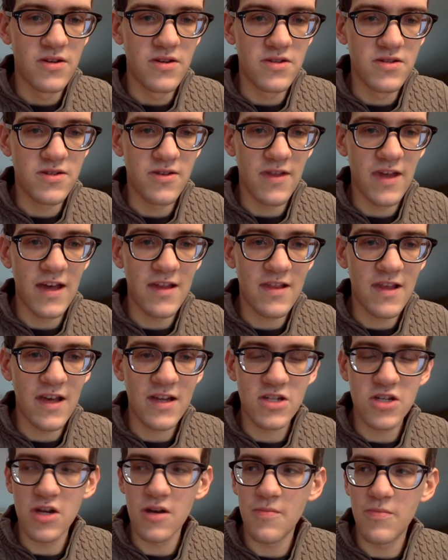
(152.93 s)
So
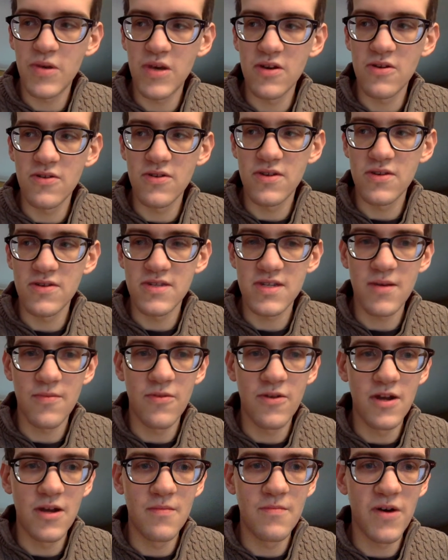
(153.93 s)
that should appeal to
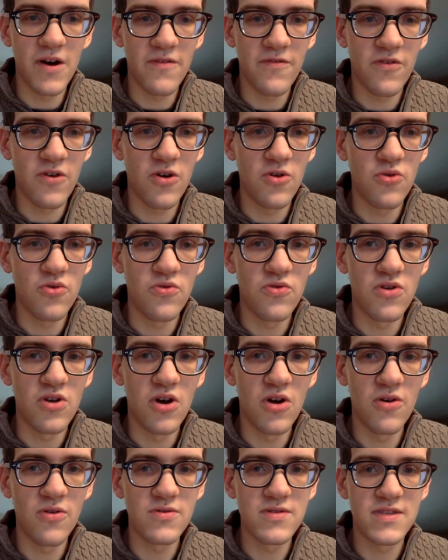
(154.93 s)
someone in Buffalo who
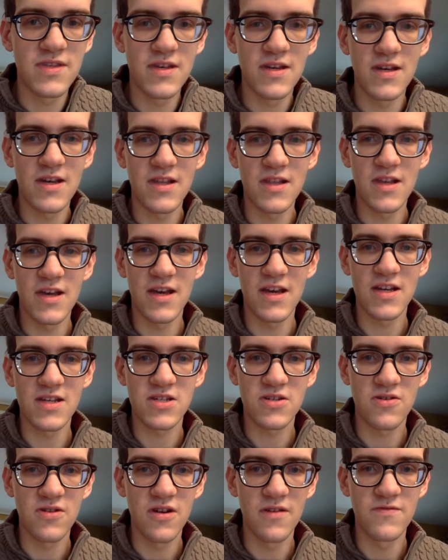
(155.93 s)
knows the
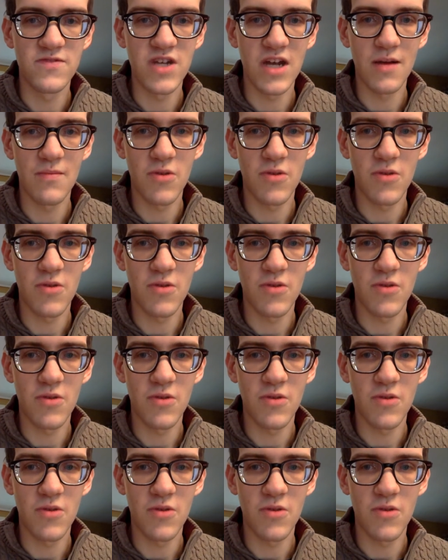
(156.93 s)
history of J.